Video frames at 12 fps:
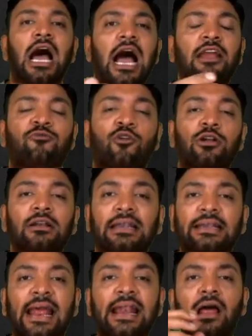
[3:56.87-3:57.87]

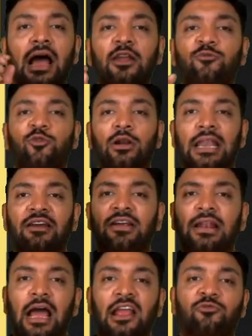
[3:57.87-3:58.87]
iPhone 10, iPhone
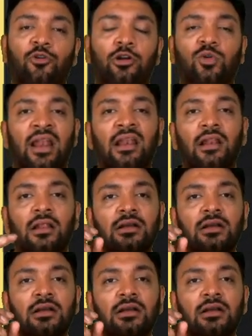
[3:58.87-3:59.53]
11, iPhone 12,